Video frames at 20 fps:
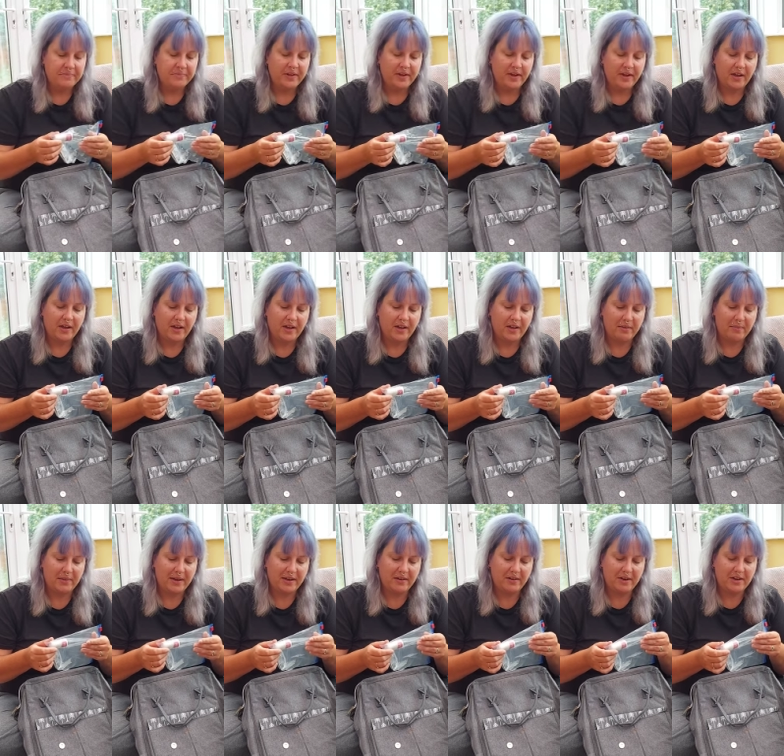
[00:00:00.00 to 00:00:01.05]
Yeah. Um,
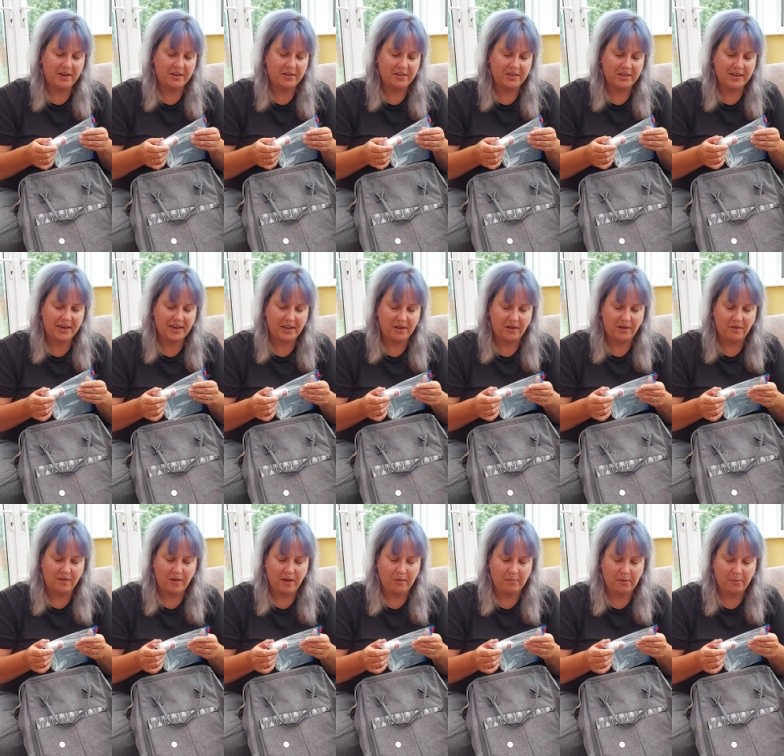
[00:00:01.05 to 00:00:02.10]
and I used to take a lot
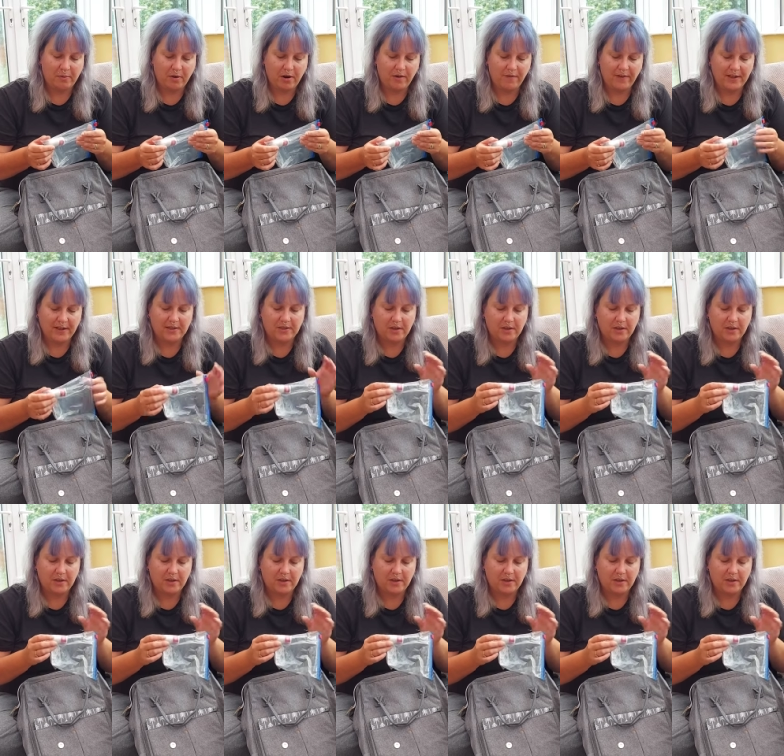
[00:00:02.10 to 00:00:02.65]
of ibuprofen,